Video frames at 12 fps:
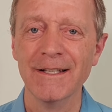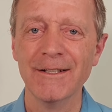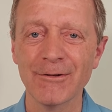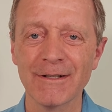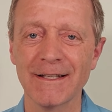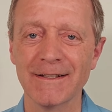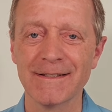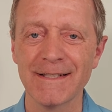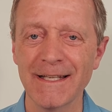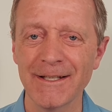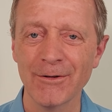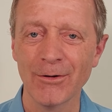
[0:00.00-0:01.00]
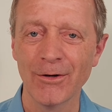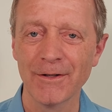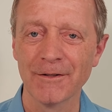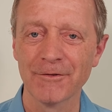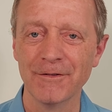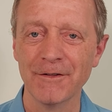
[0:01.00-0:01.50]
you can take your
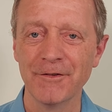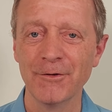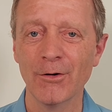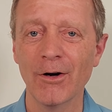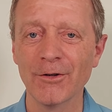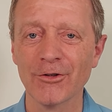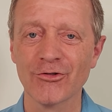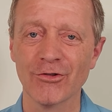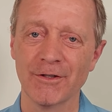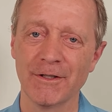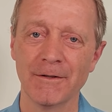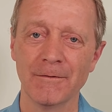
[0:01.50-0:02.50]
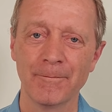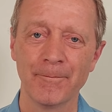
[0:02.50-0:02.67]
audience with you on a journey.